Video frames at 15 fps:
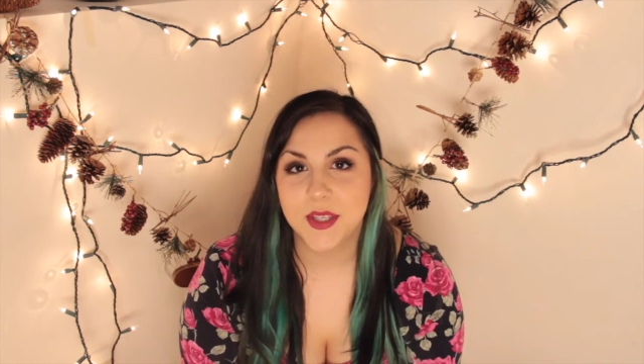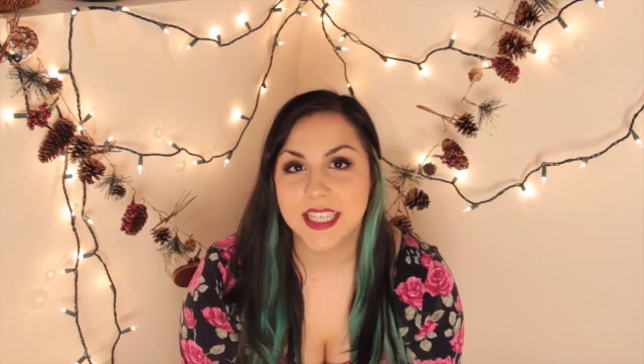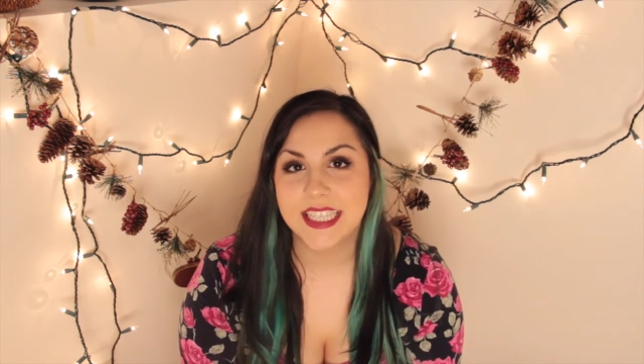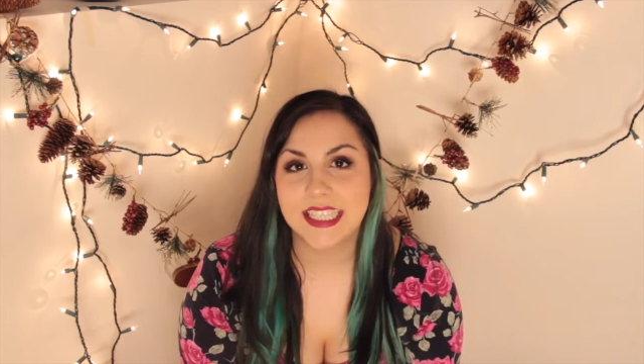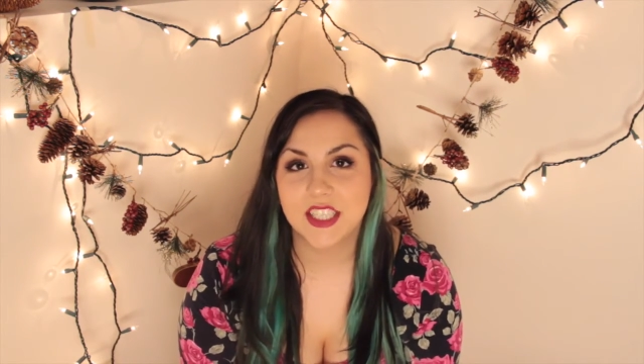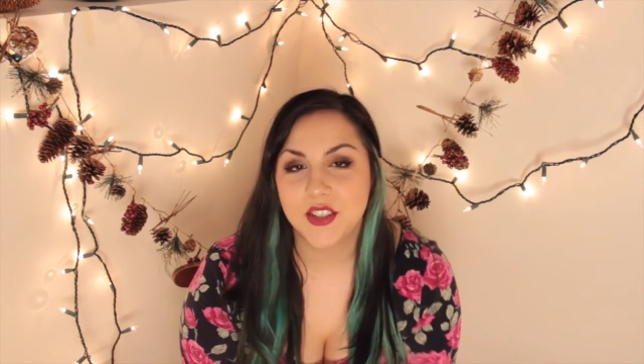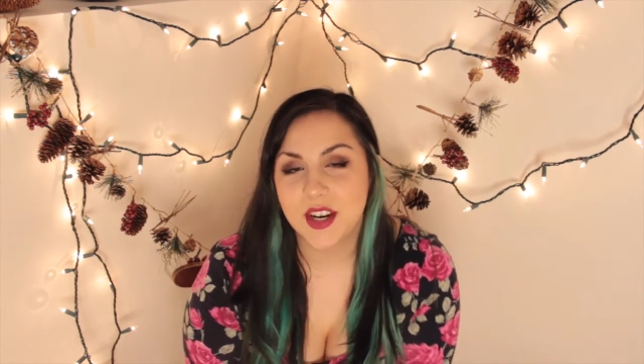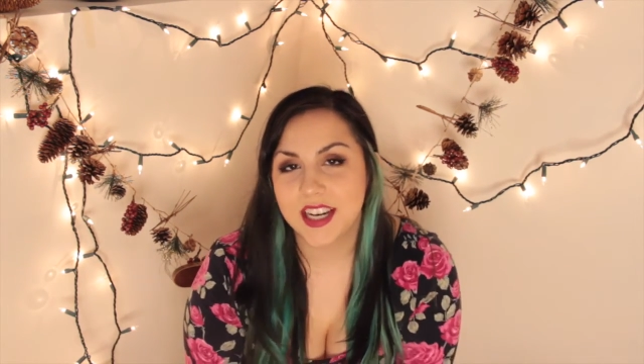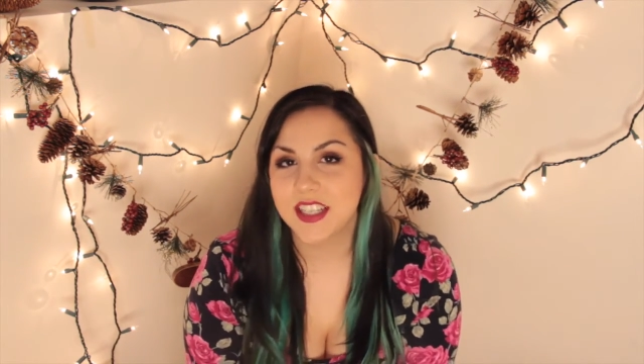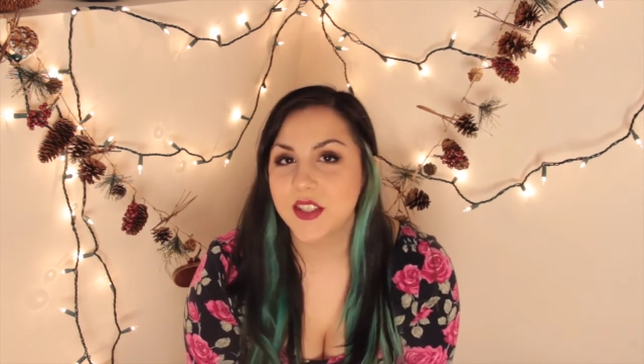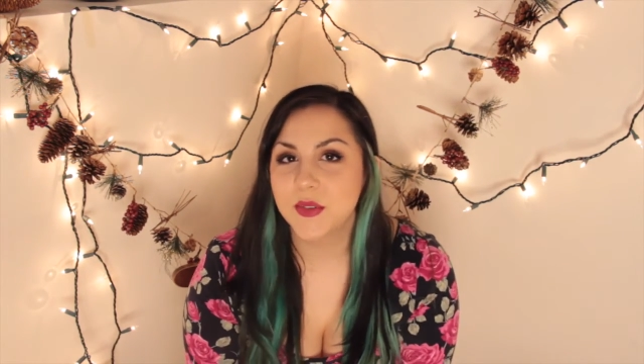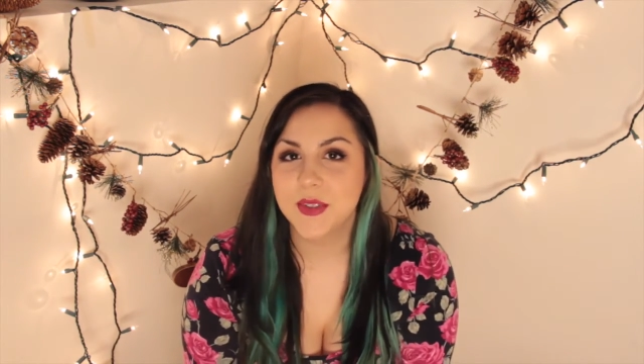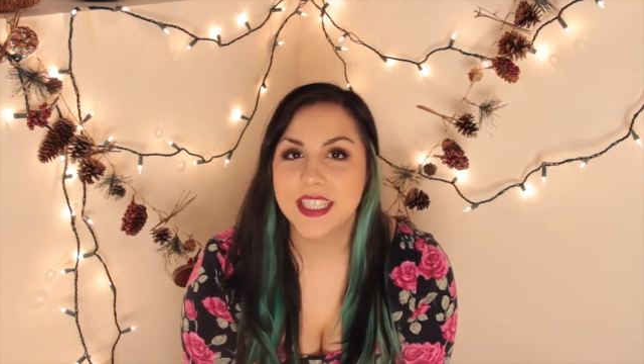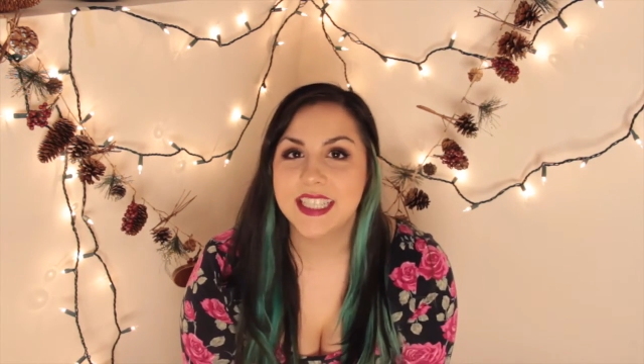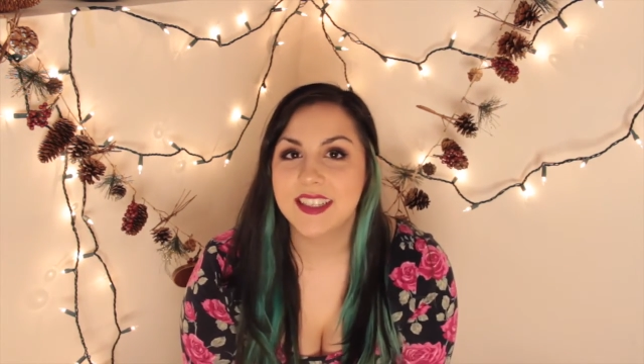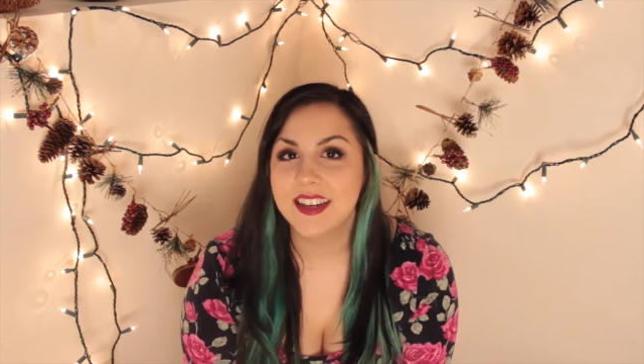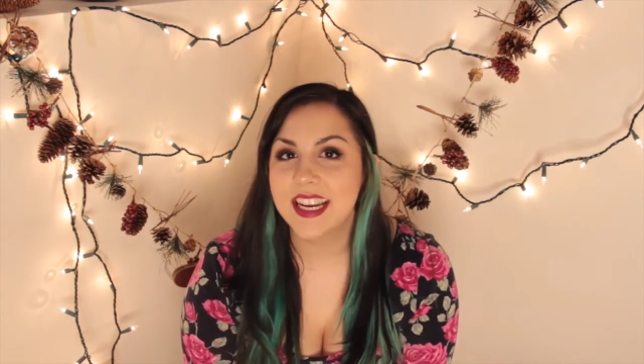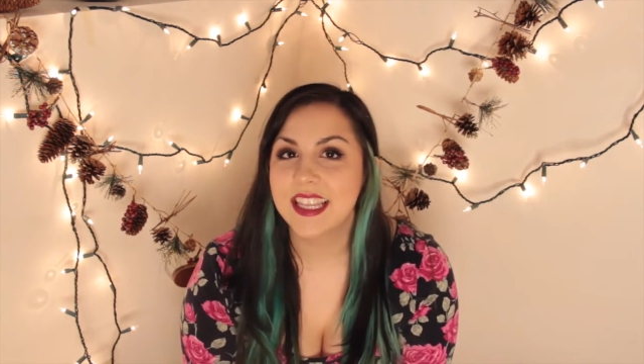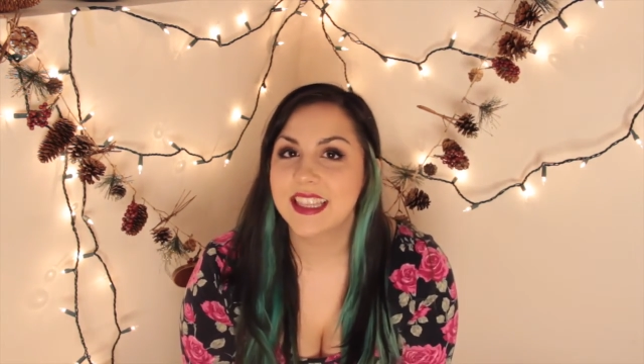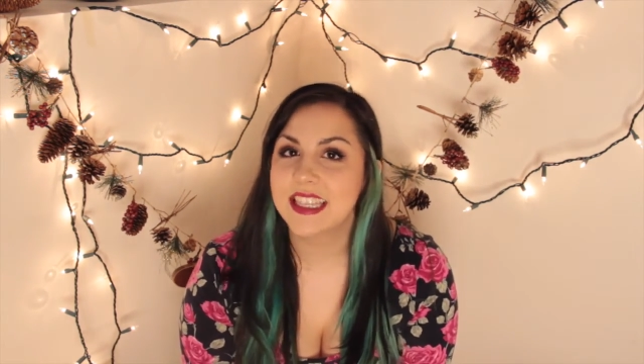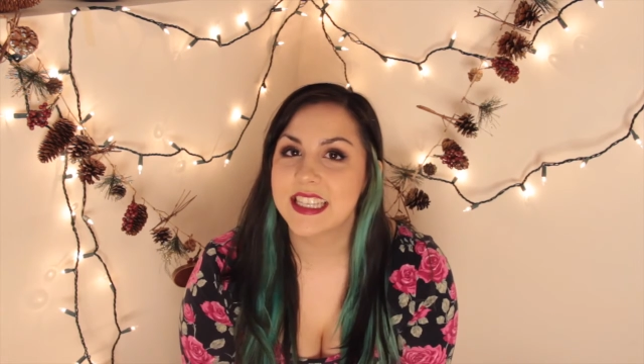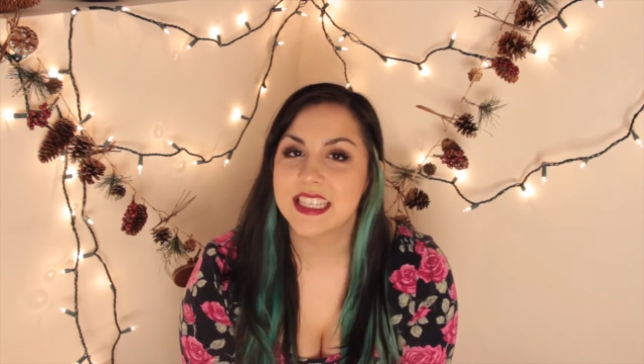can try to
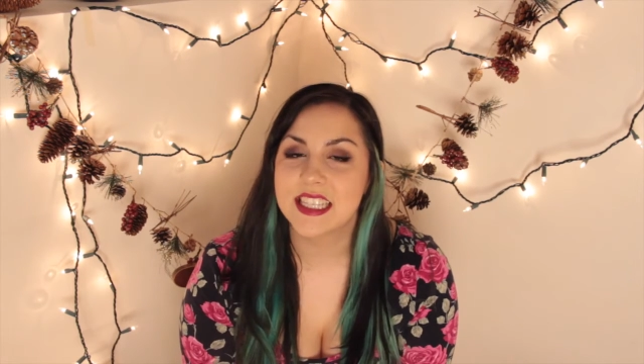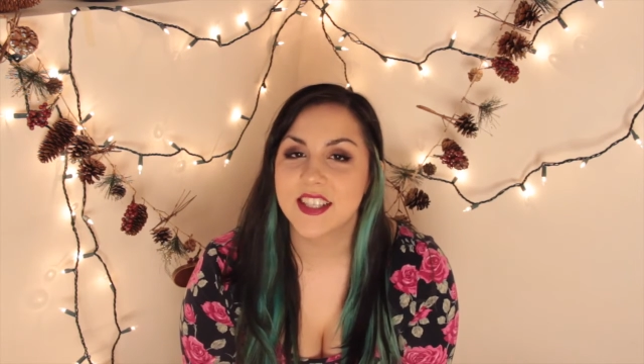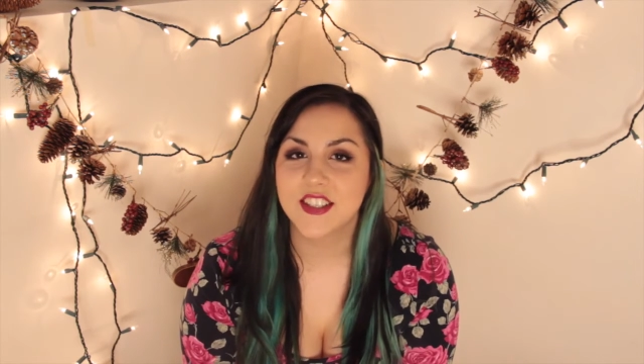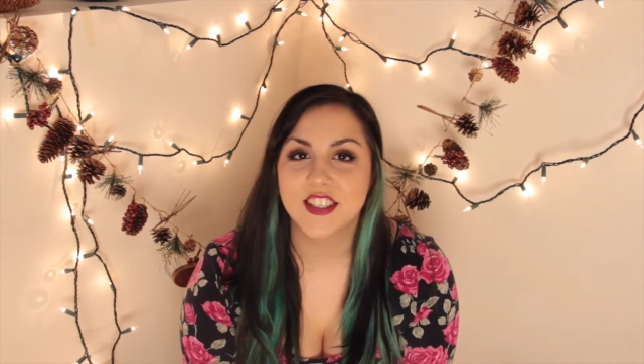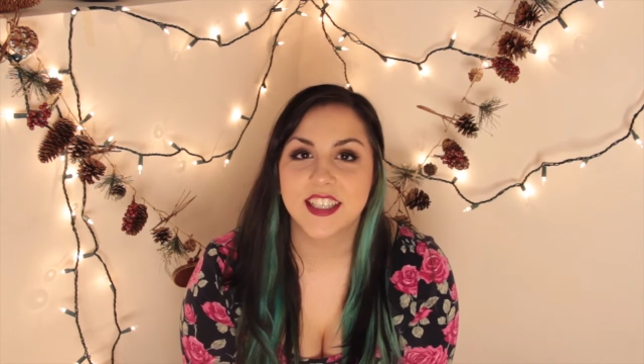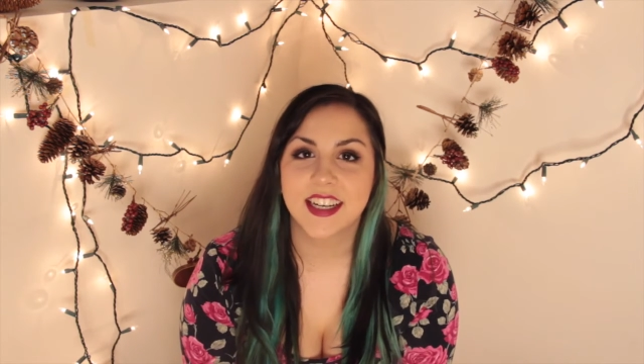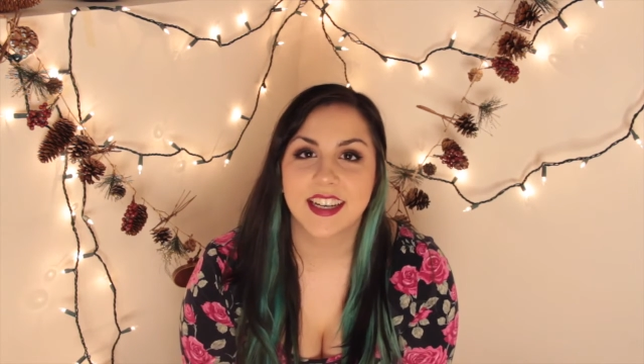recreate this look